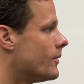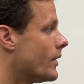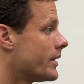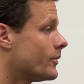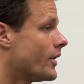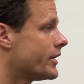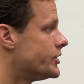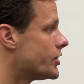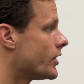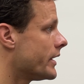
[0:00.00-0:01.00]
What a
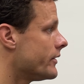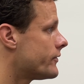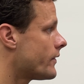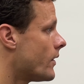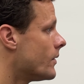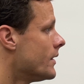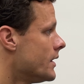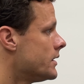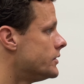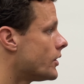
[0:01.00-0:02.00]
journey. So
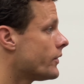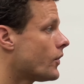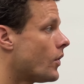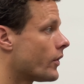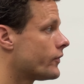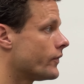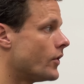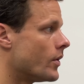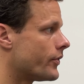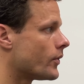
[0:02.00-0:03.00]
during the course of
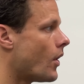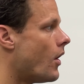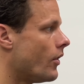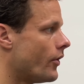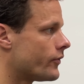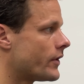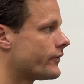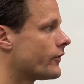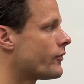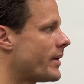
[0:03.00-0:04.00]
going through all those
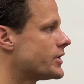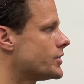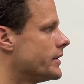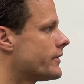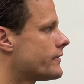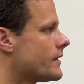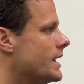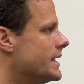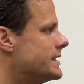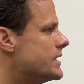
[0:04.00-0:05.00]
different specialists,
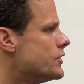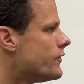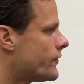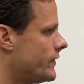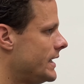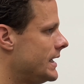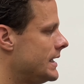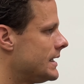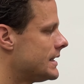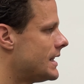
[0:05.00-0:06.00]
did you
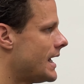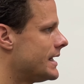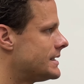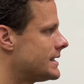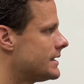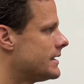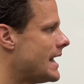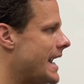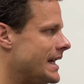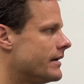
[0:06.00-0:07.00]
see that
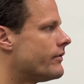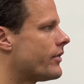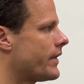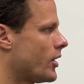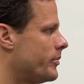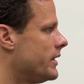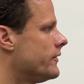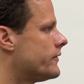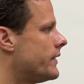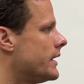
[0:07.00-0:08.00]
any of the
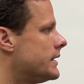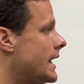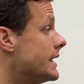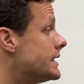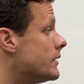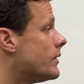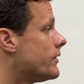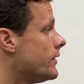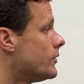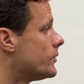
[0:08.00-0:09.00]
therapies that they did with
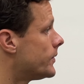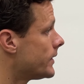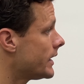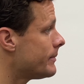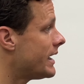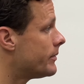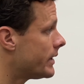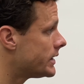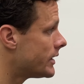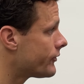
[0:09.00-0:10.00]
you really made a
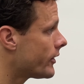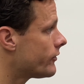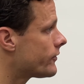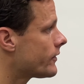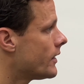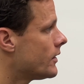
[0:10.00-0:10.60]
big difference?